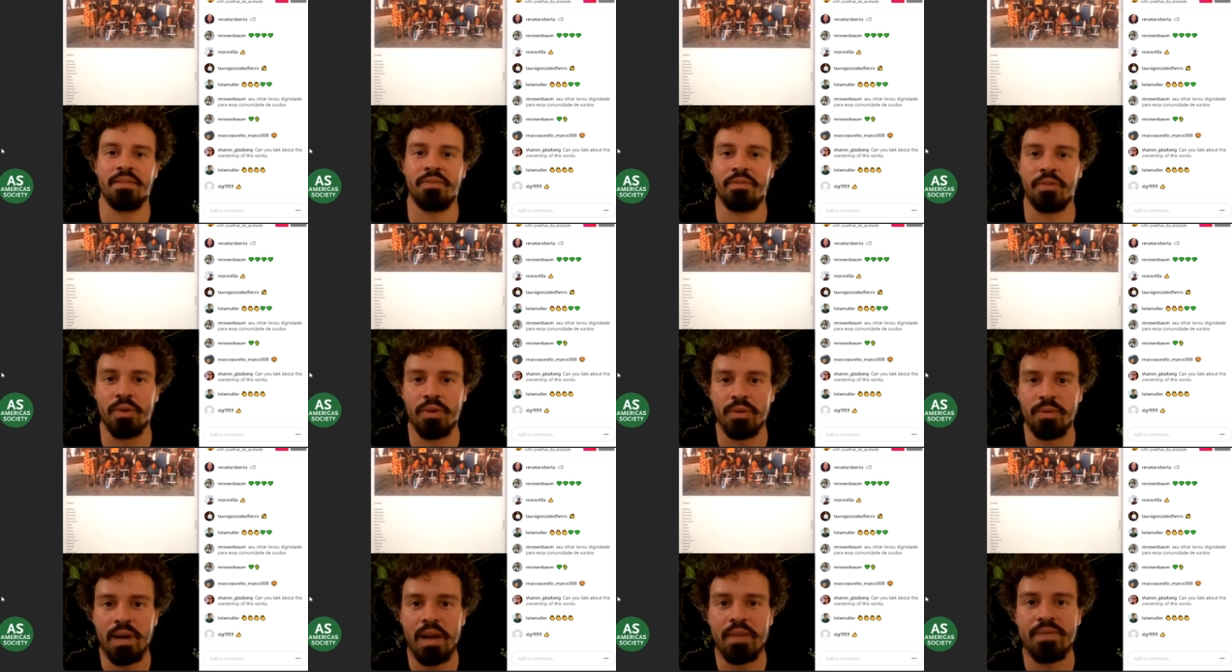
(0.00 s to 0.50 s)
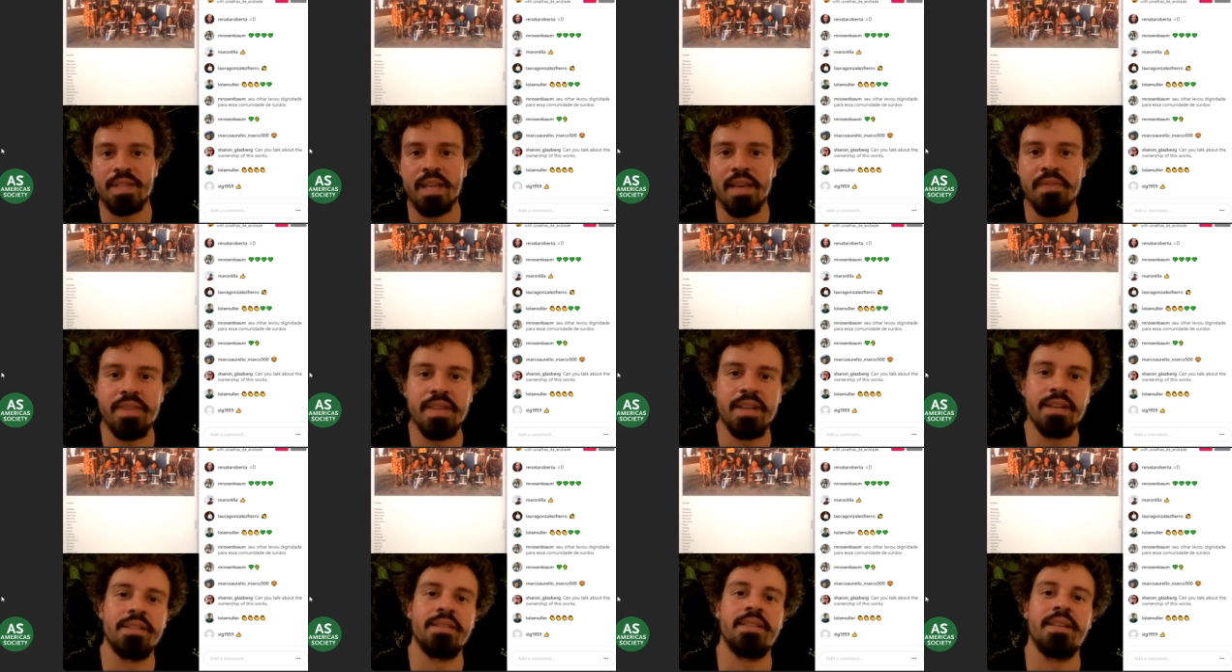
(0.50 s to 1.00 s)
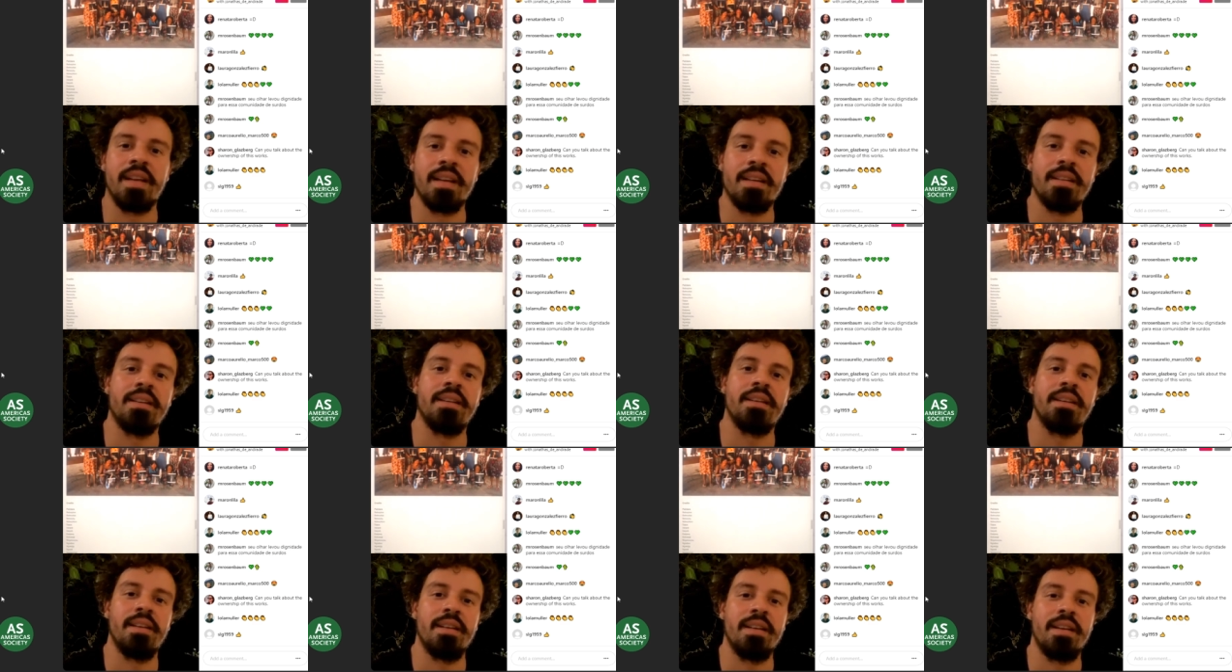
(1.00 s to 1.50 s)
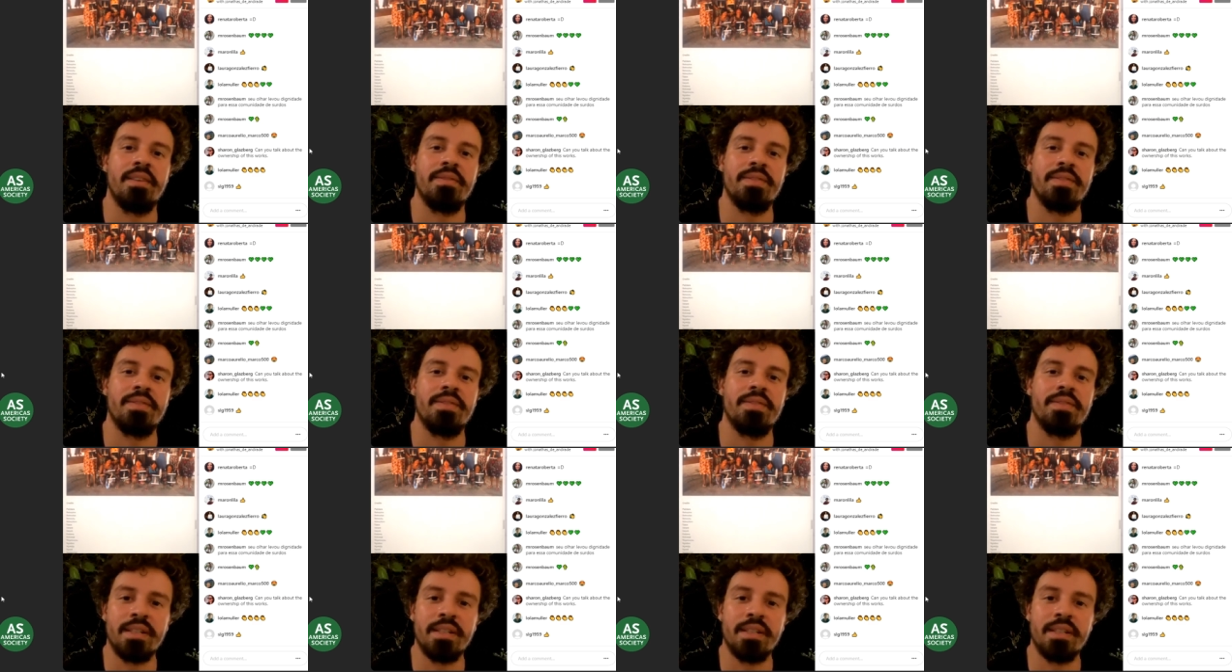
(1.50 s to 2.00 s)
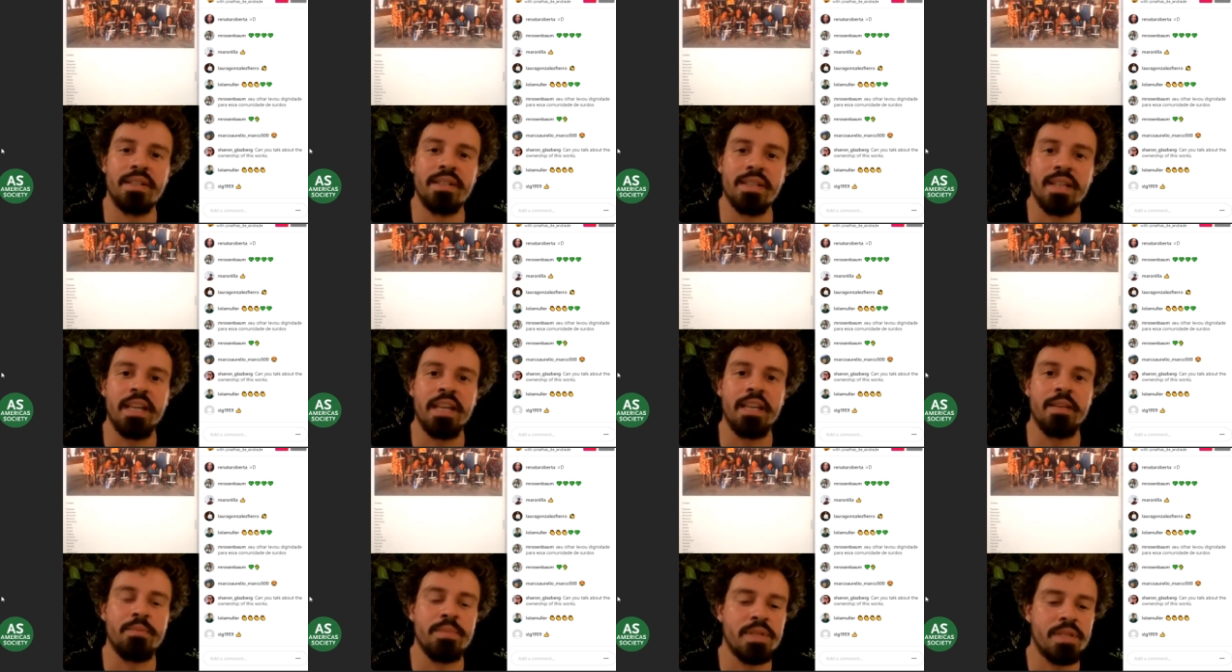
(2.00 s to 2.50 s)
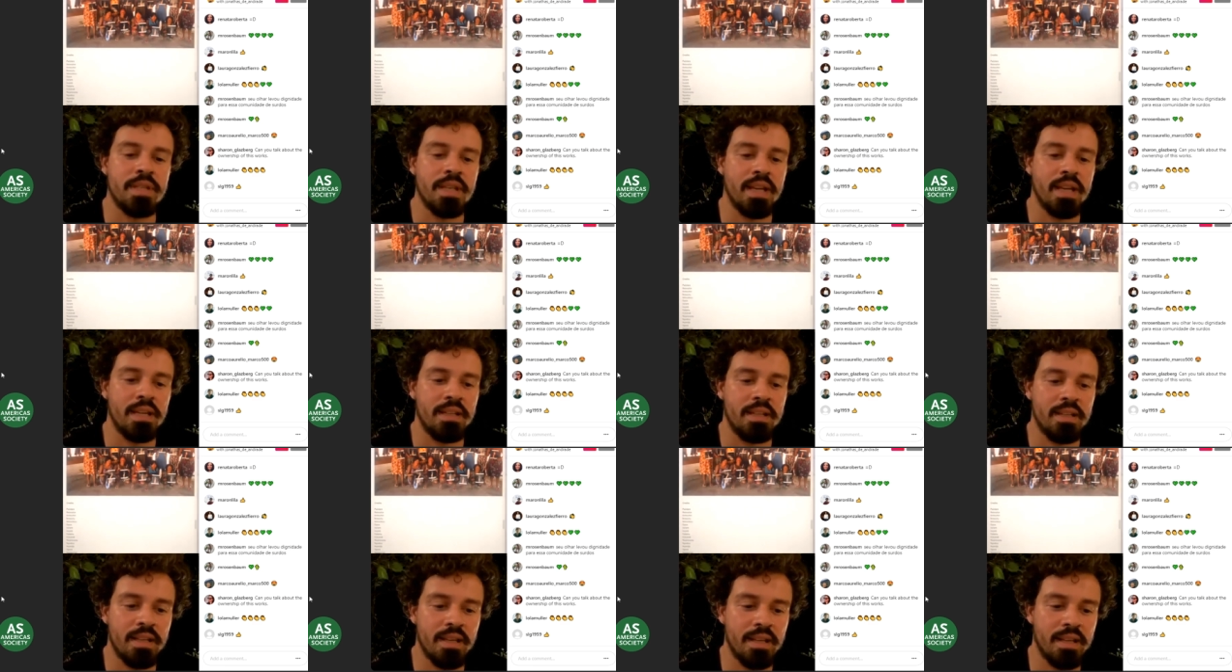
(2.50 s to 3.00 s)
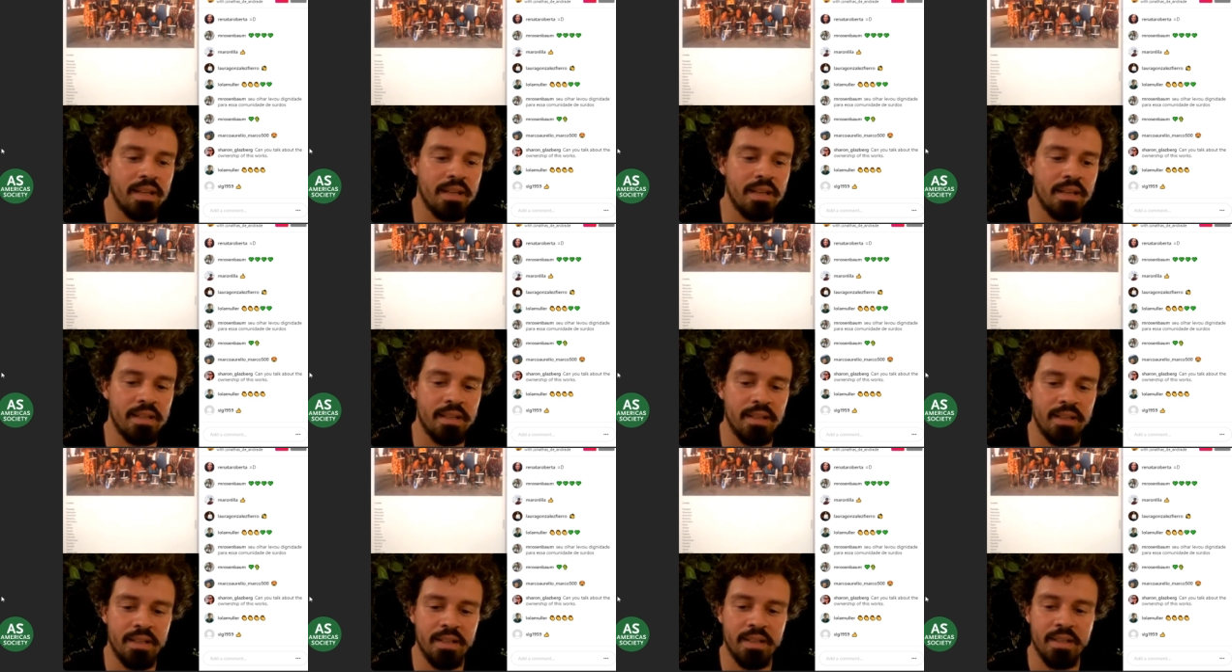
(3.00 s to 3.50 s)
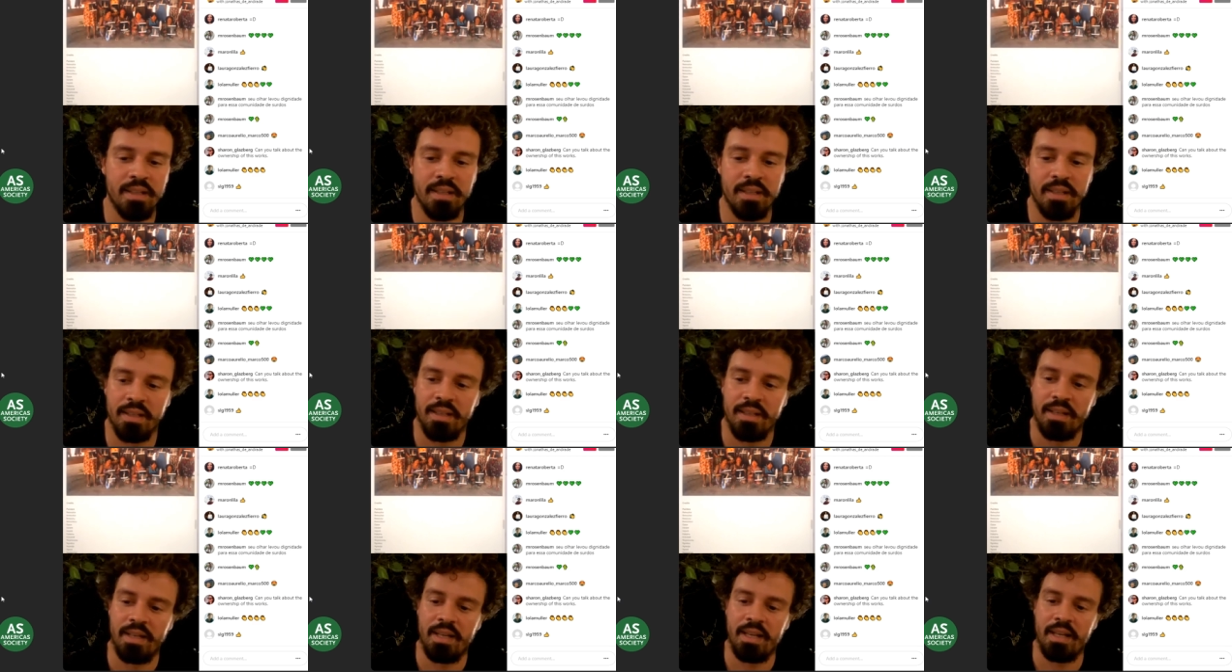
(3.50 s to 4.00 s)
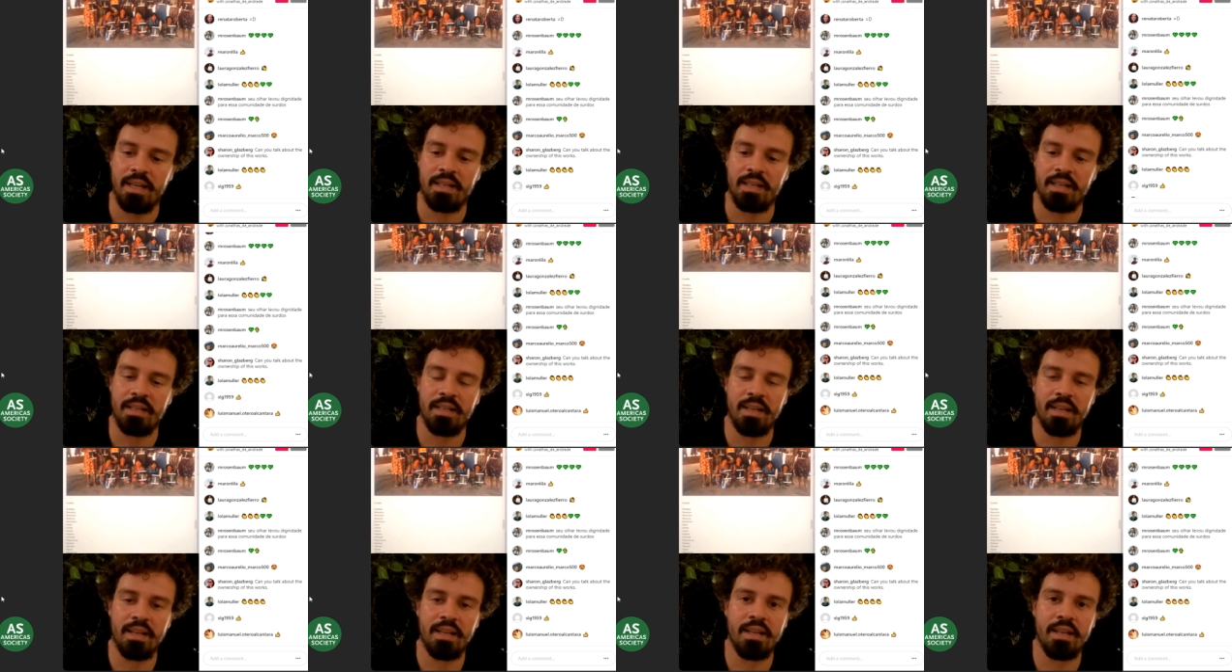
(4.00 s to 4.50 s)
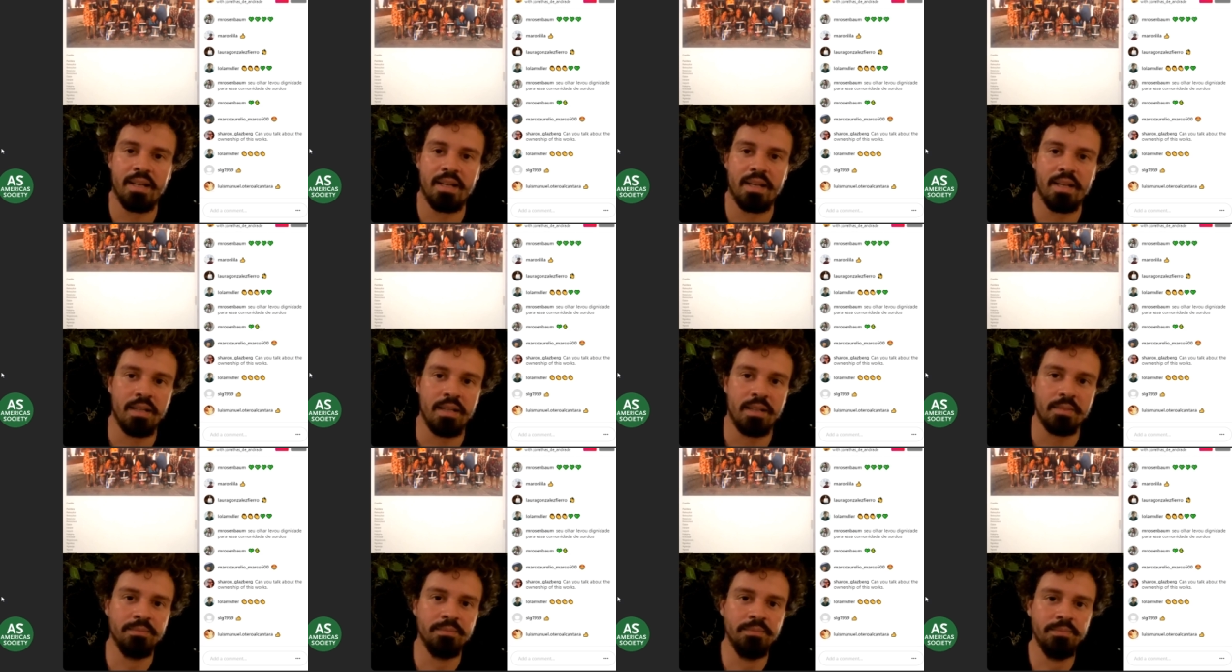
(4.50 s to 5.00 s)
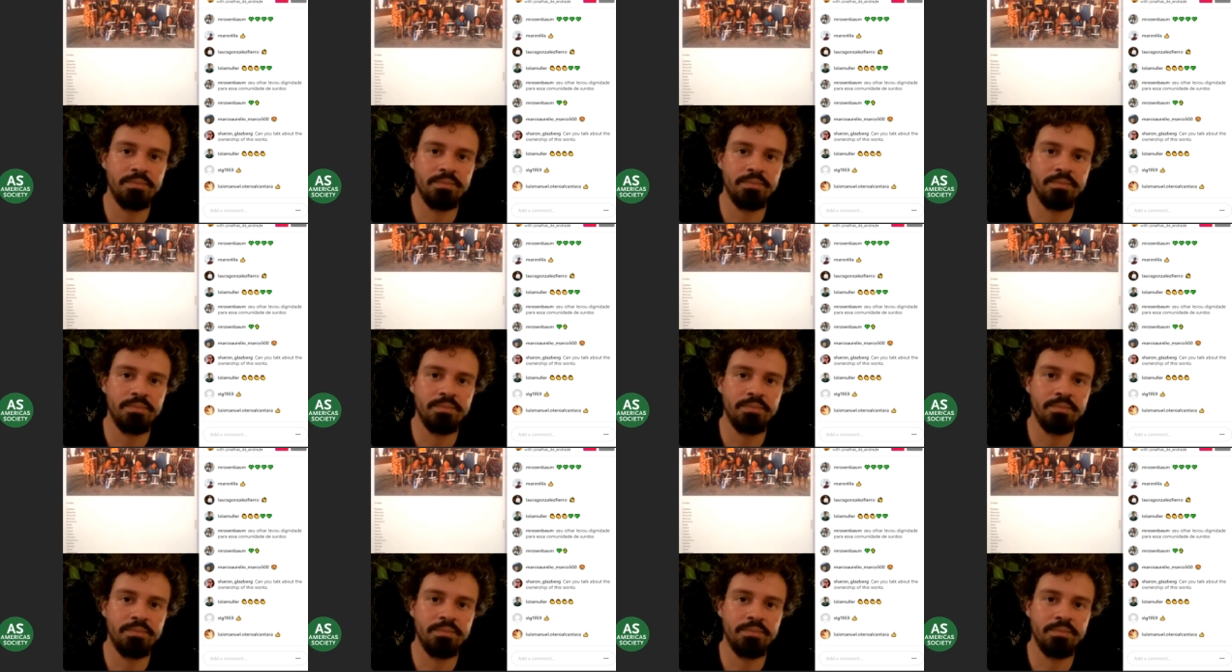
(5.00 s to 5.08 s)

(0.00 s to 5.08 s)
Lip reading: the photographs have their names, and mm-hmm.